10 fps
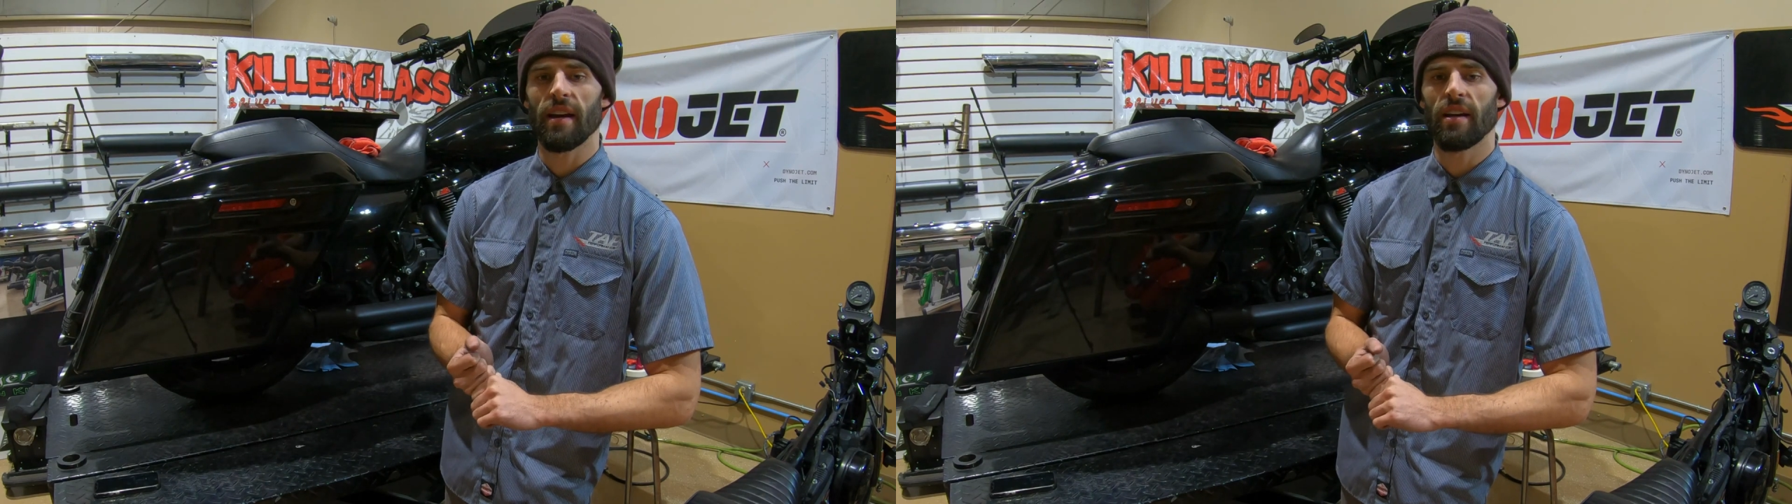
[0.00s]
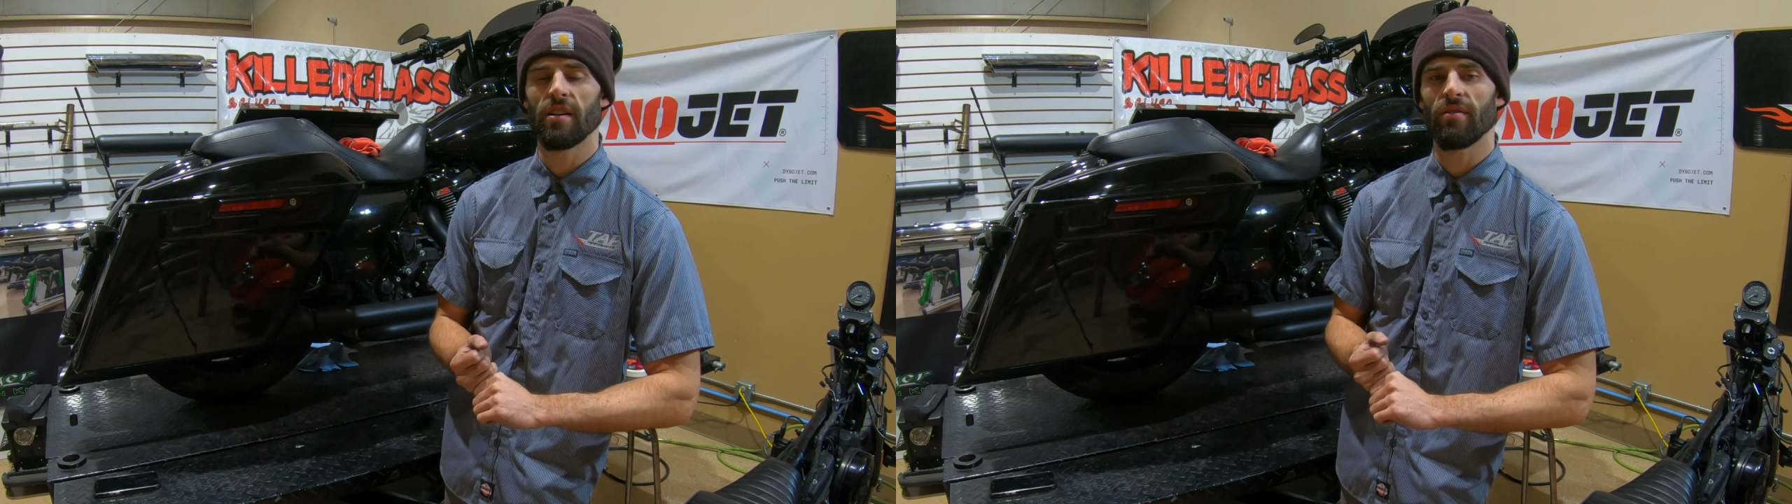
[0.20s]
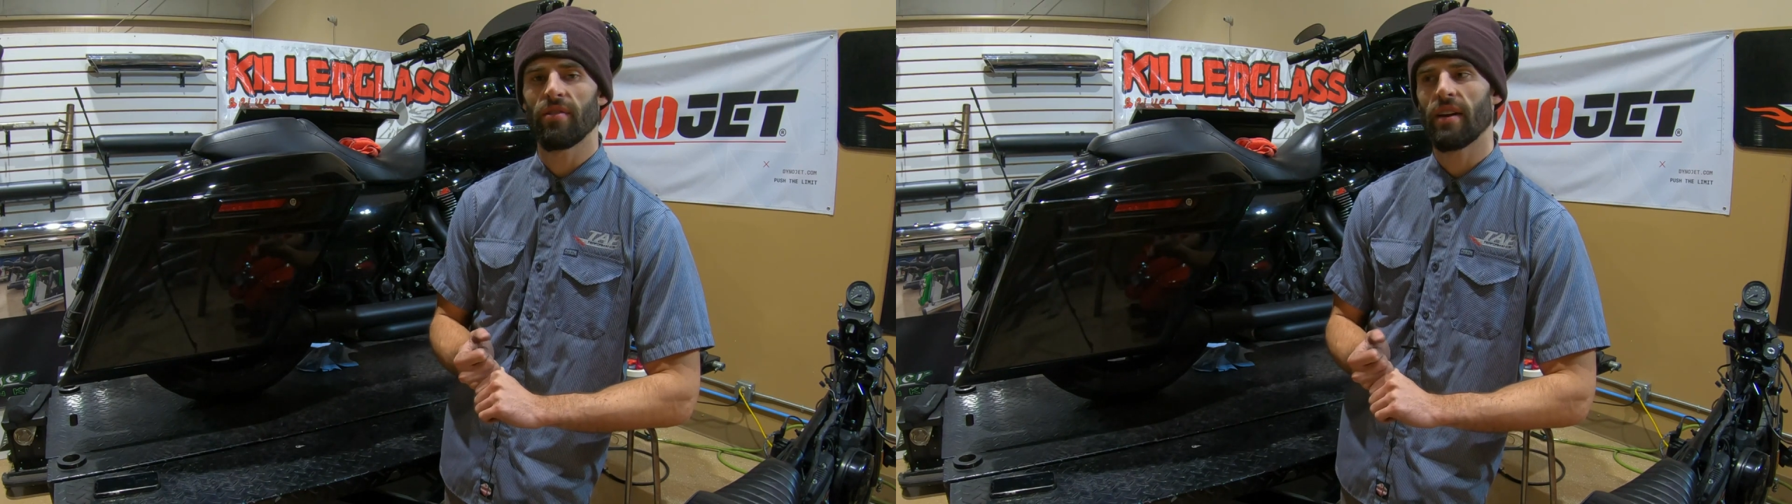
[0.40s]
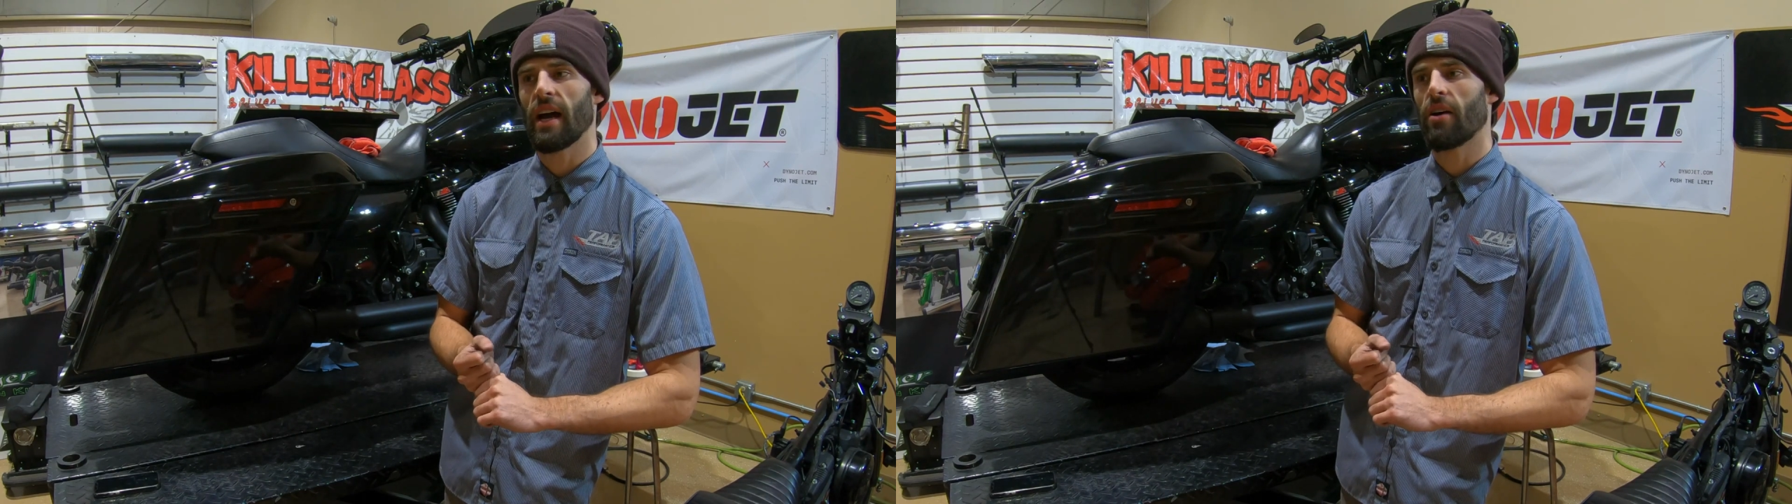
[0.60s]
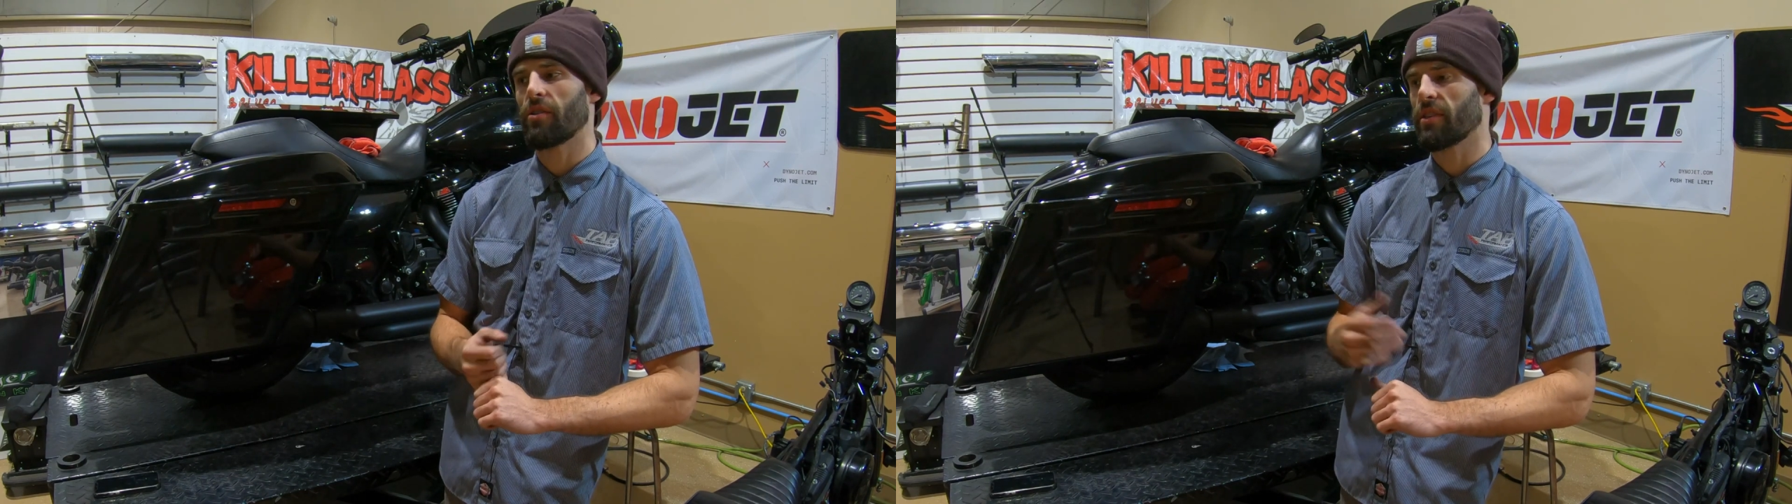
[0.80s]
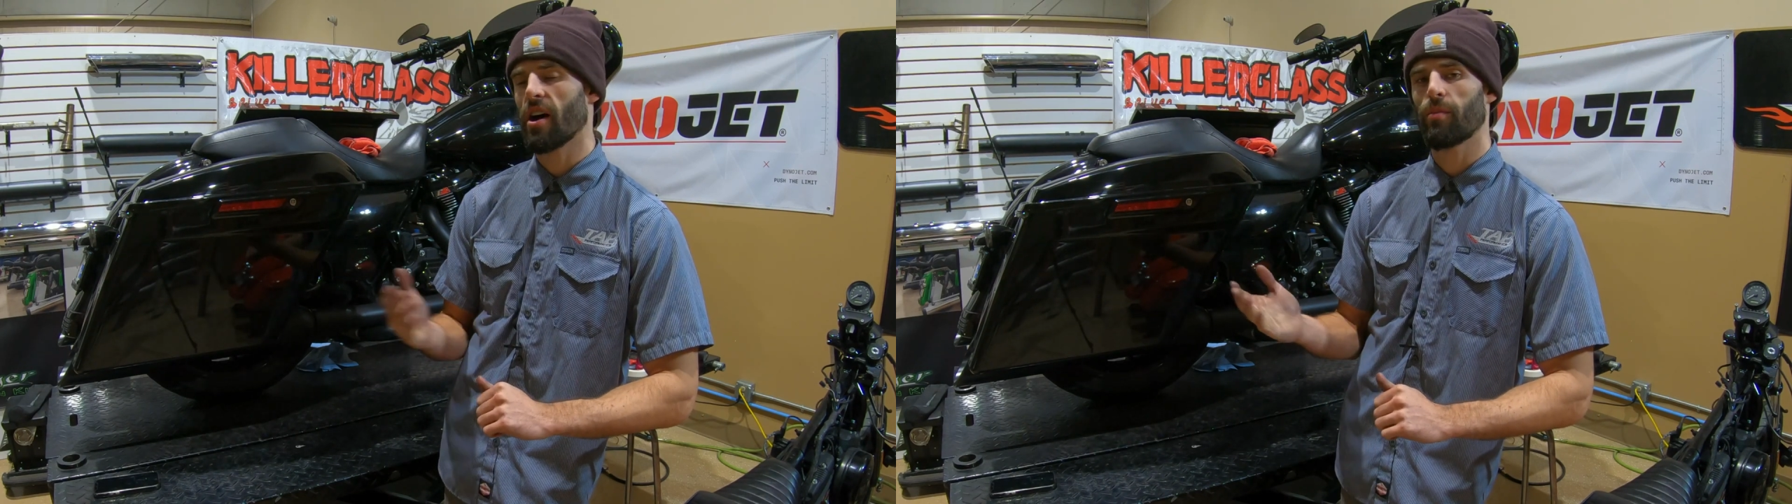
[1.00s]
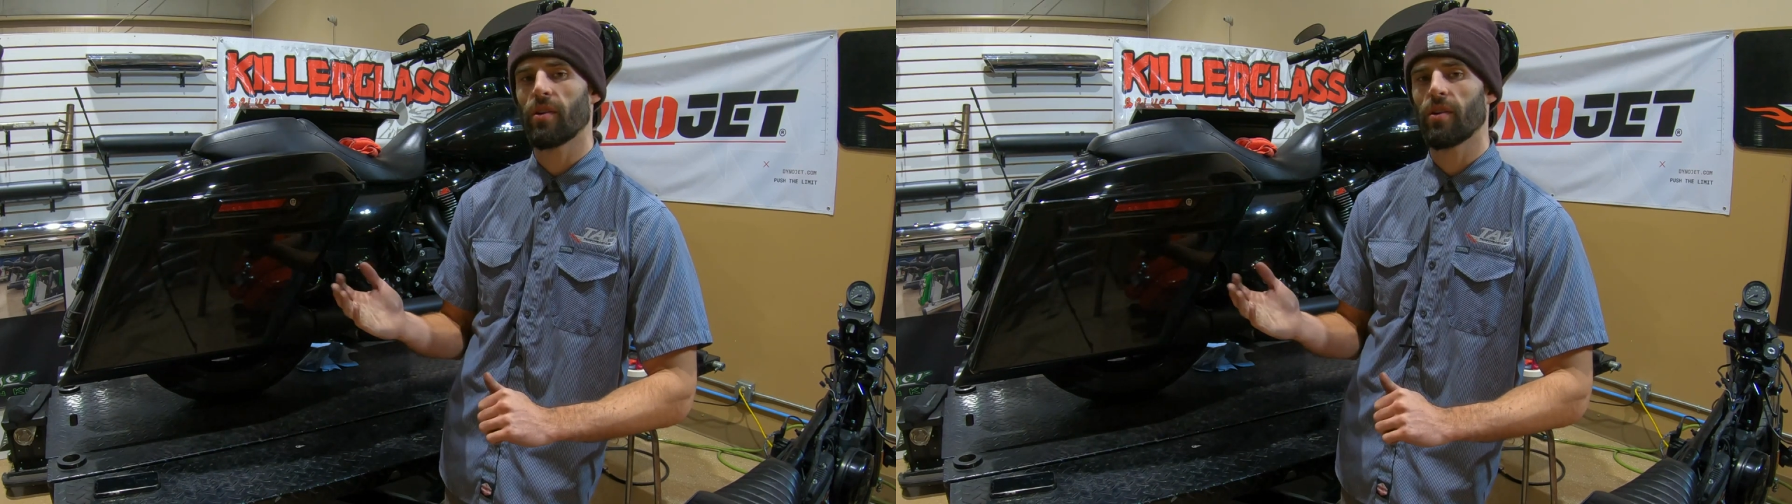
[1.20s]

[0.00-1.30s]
kind of our thought